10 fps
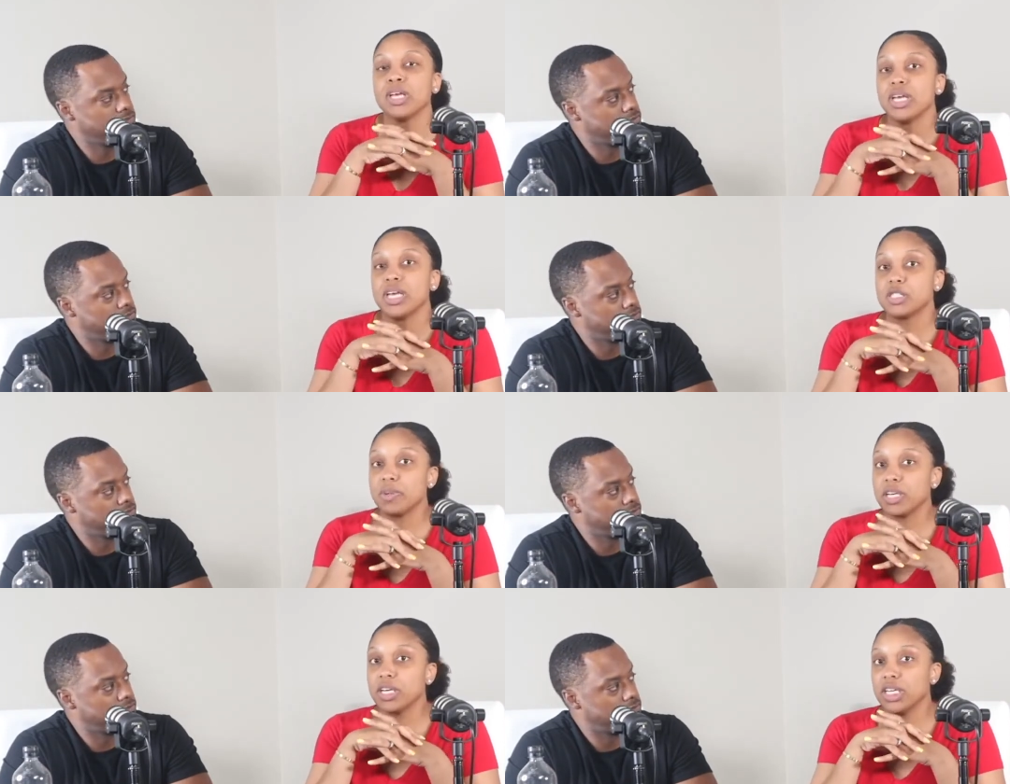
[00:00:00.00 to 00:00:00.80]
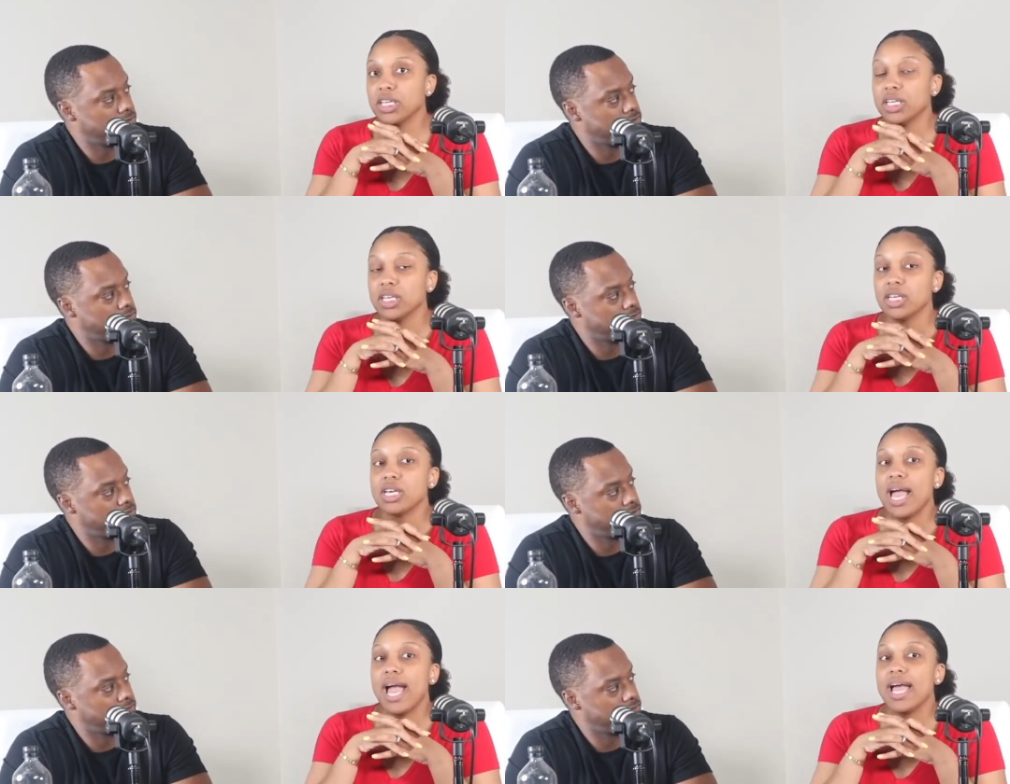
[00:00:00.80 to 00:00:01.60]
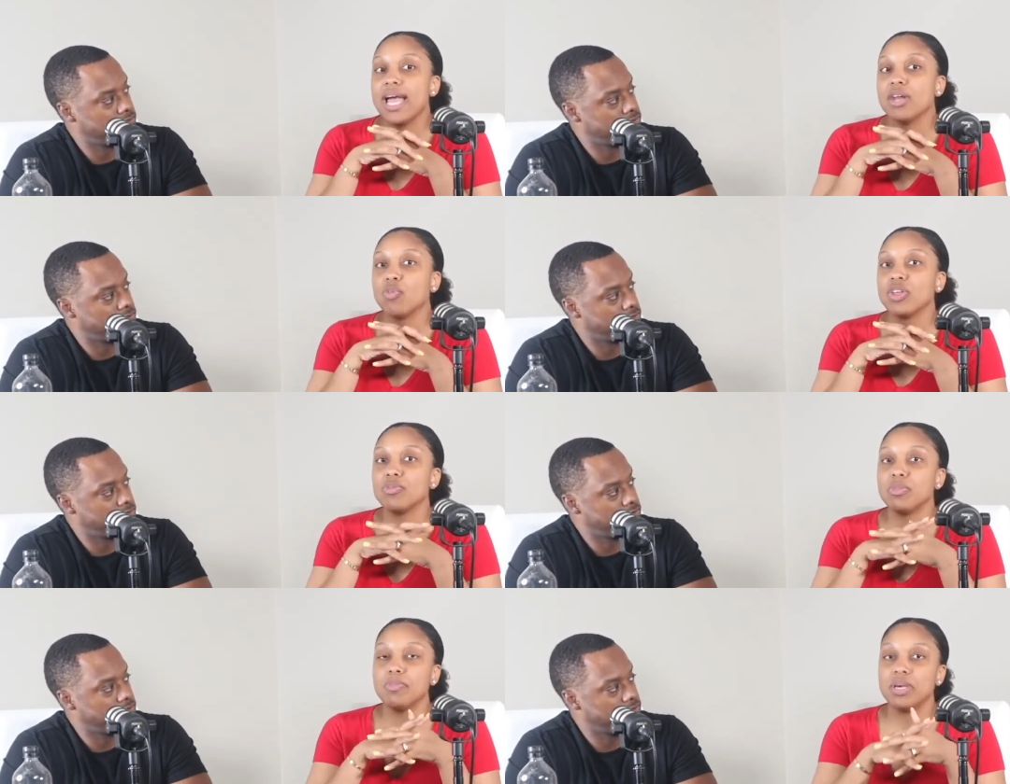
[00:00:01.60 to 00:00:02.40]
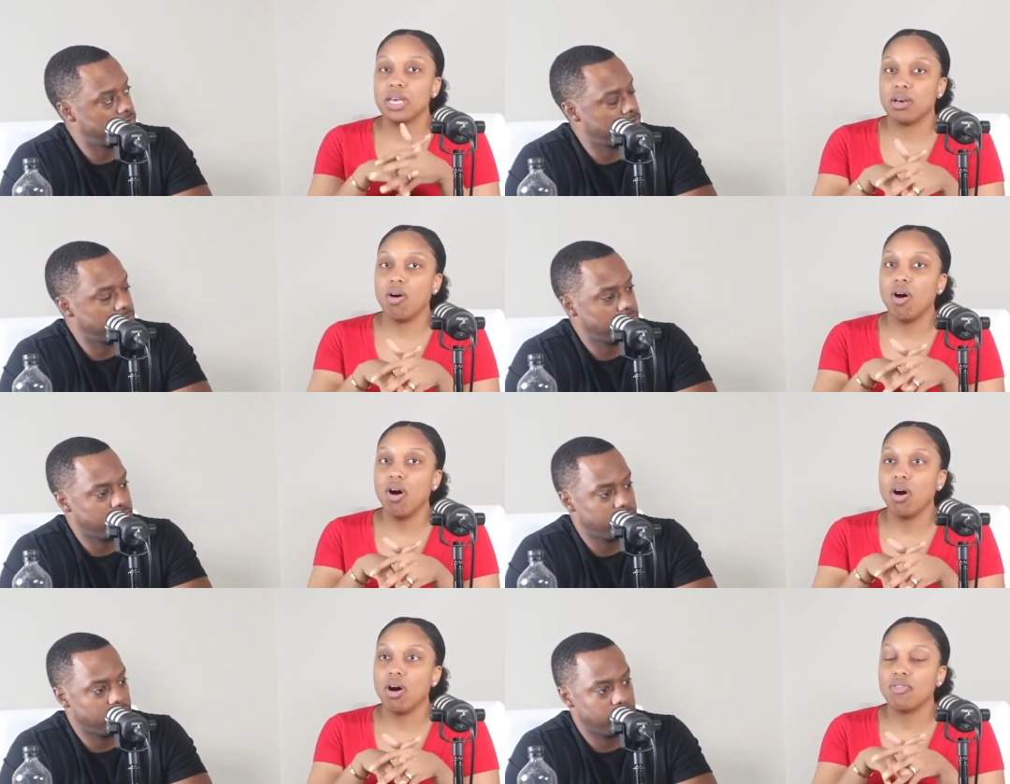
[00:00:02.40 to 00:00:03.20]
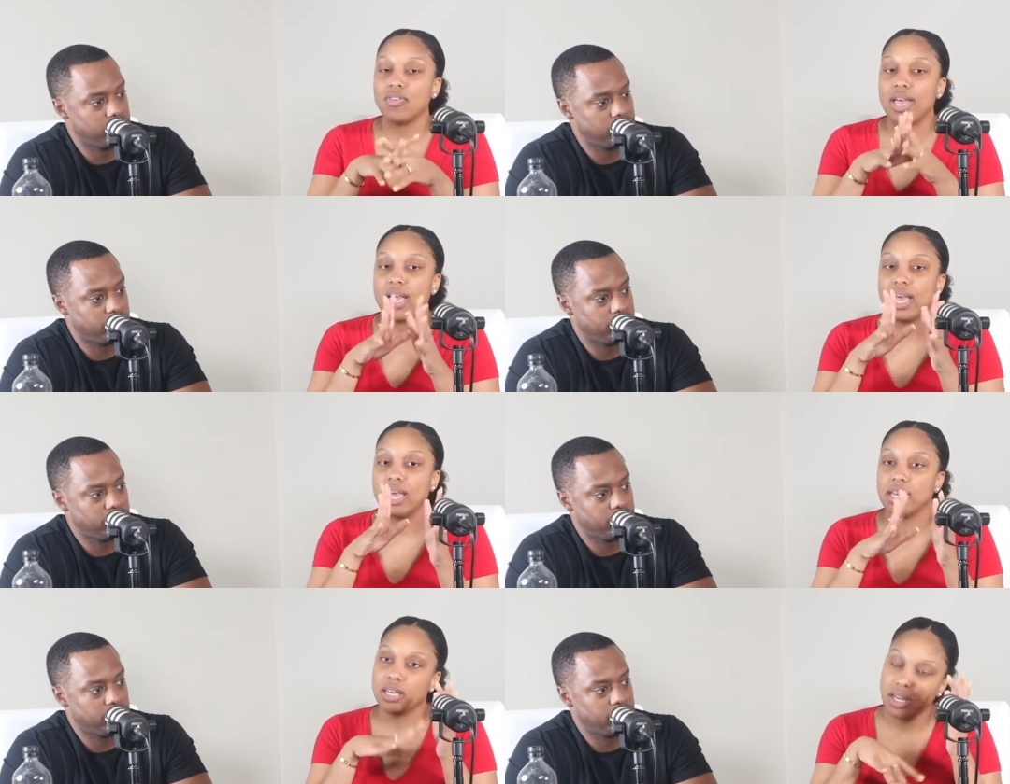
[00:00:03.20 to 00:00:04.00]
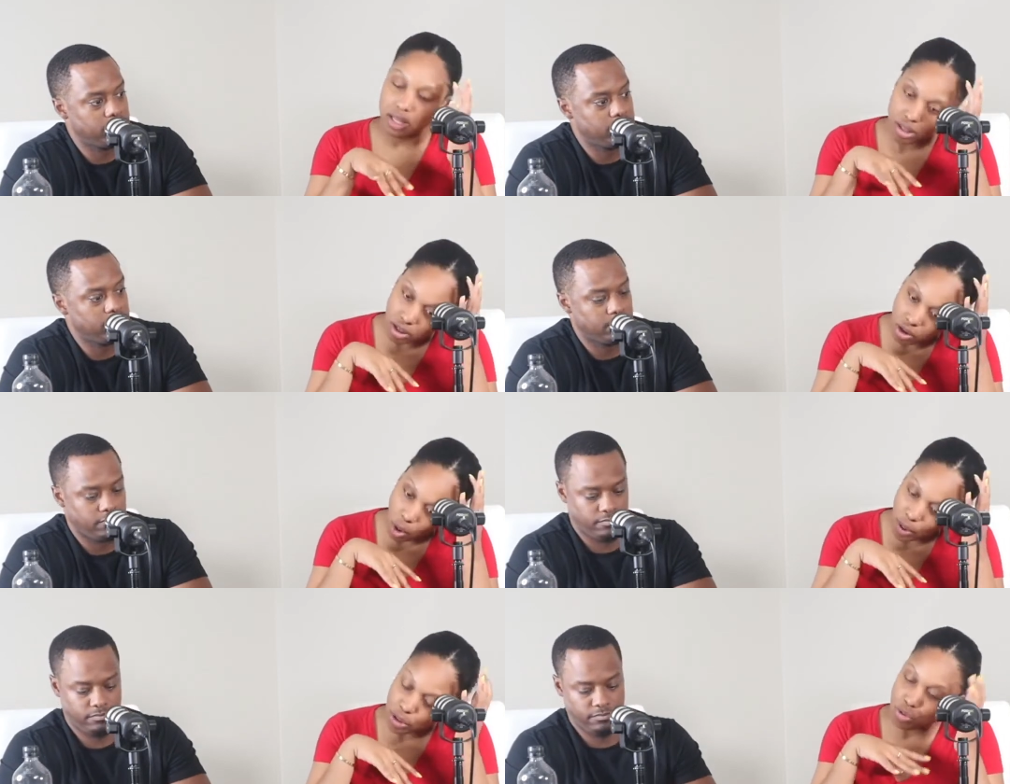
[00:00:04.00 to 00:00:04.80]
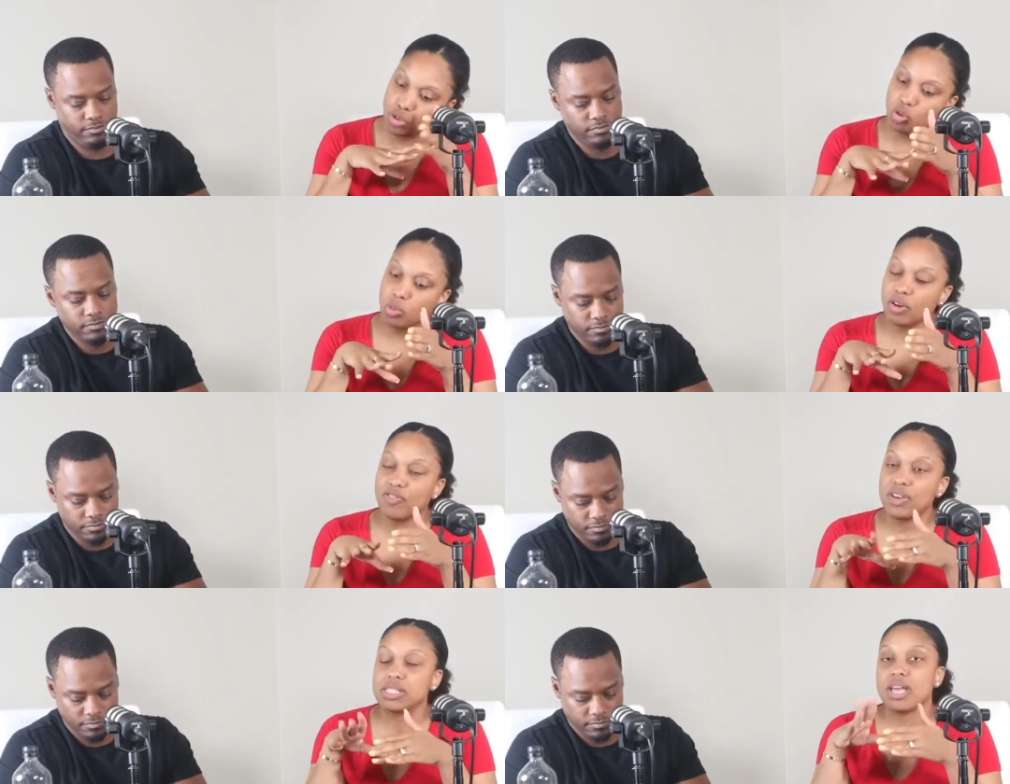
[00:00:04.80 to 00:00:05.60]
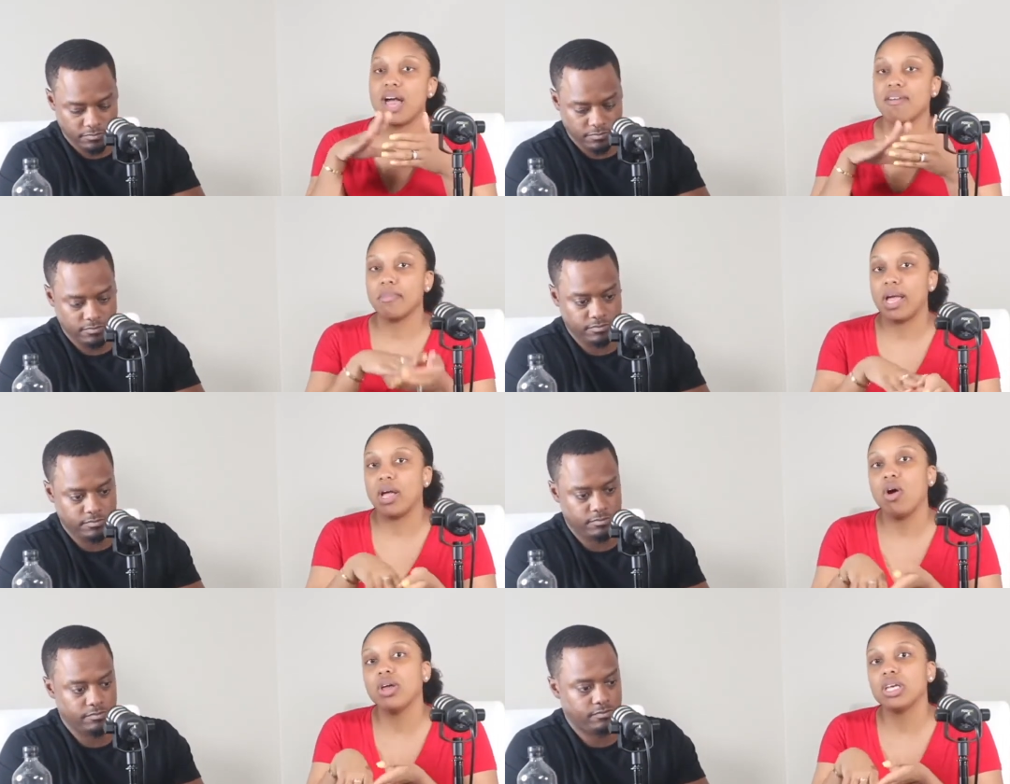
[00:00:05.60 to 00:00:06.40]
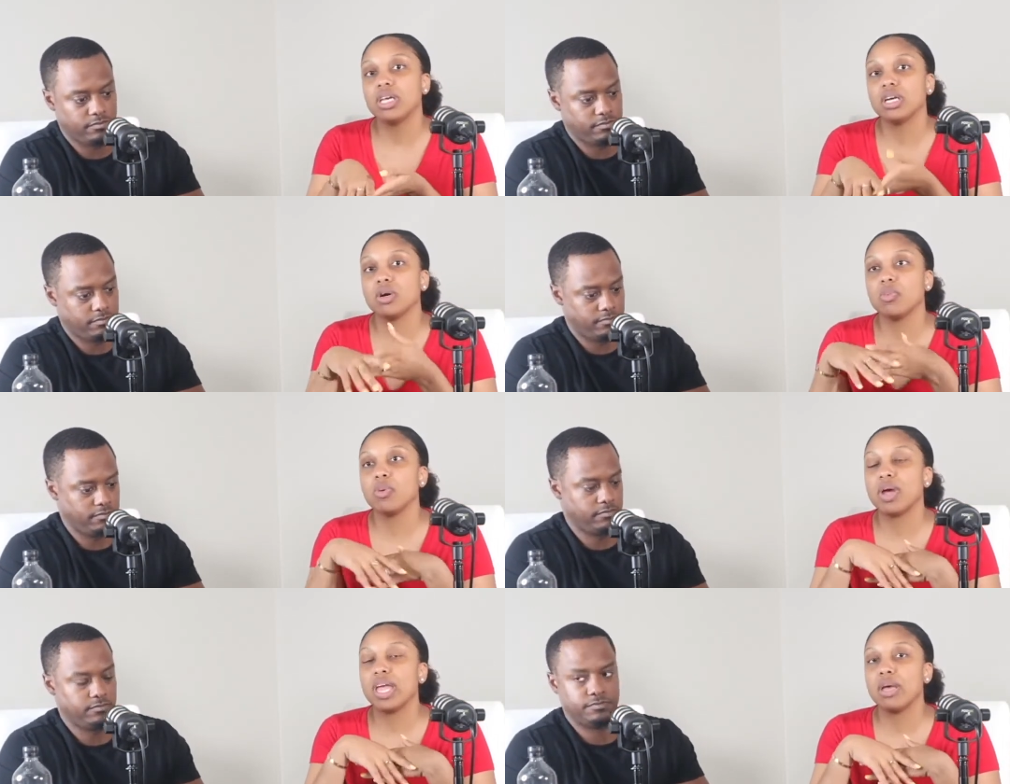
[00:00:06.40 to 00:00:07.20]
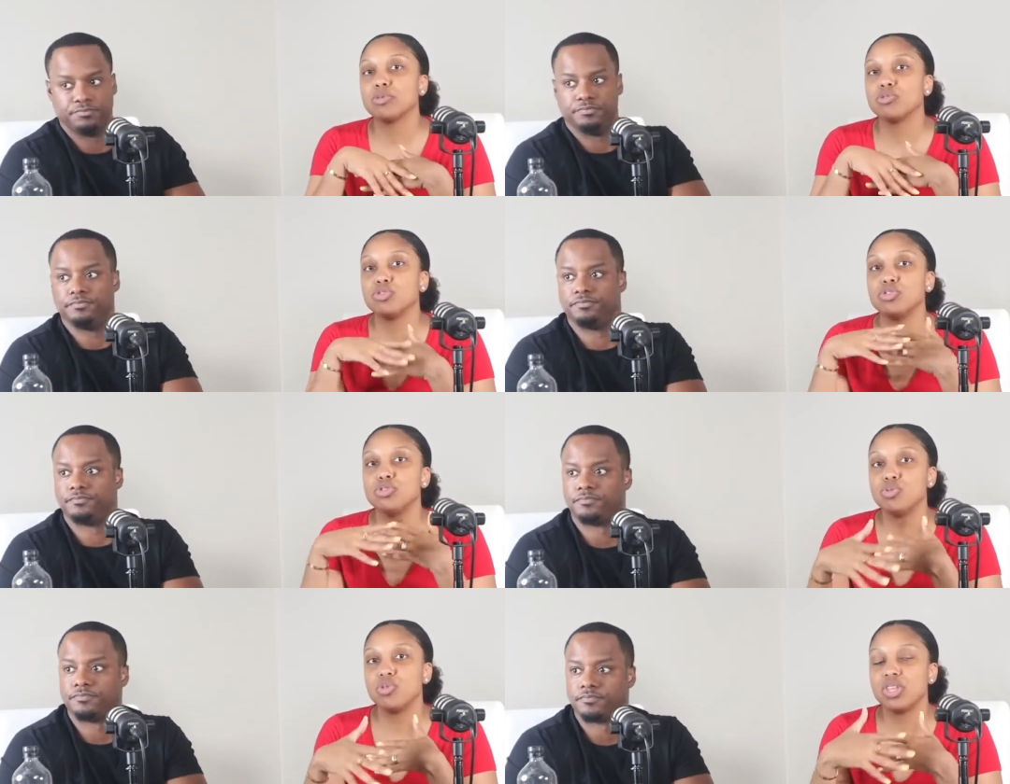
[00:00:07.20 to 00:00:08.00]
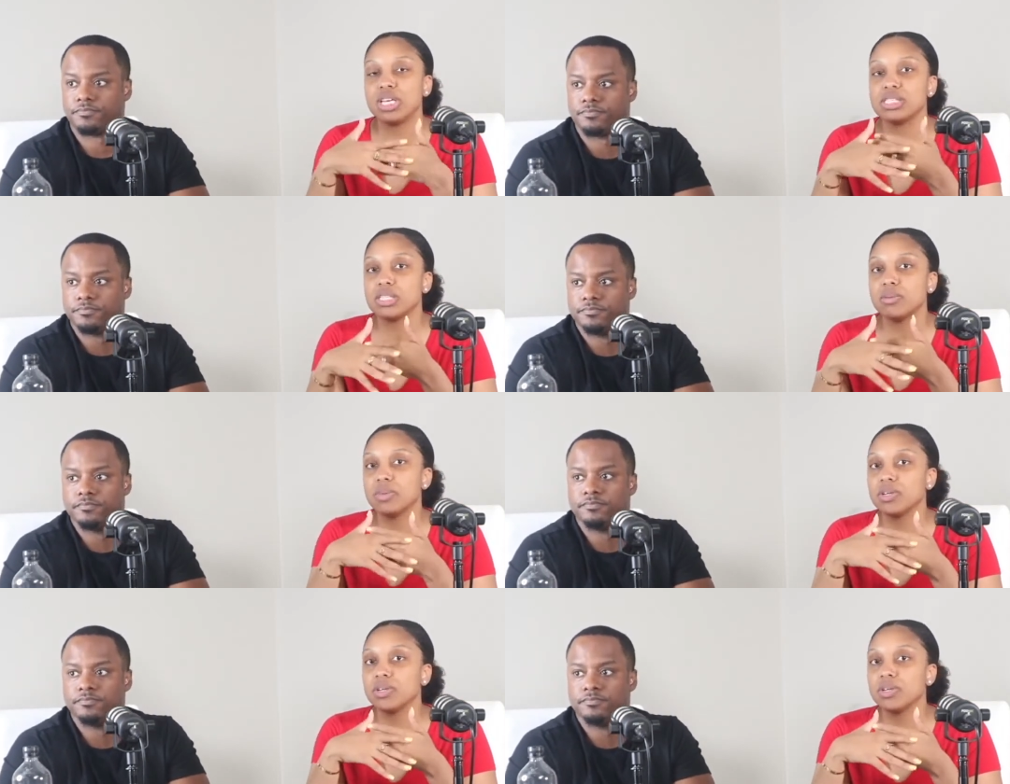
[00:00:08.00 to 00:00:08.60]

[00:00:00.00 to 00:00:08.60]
Speaker 1: it's been good and with me being off and going through the newborn phase and having my aunt here we were able to do things in the middle of the